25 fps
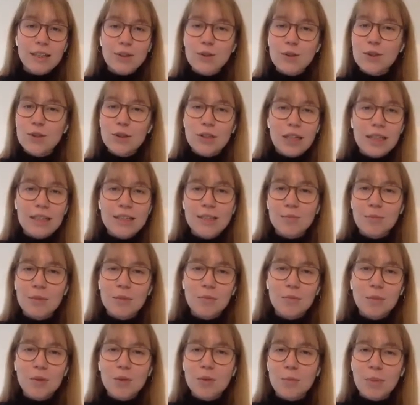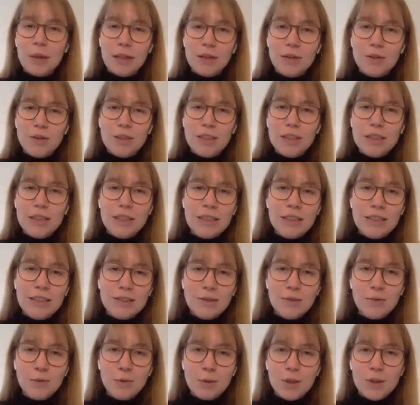Could you tell us a bit more about
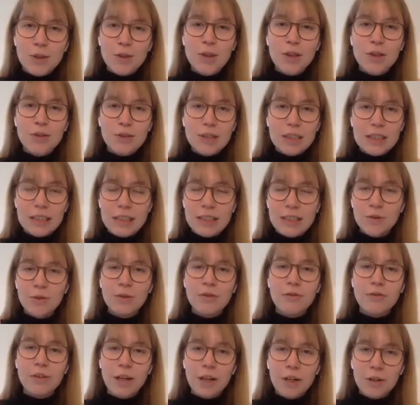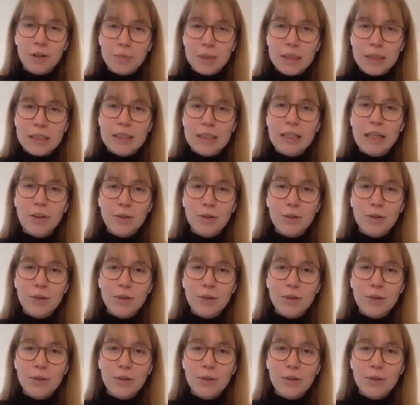sort of what you noticed in your environment,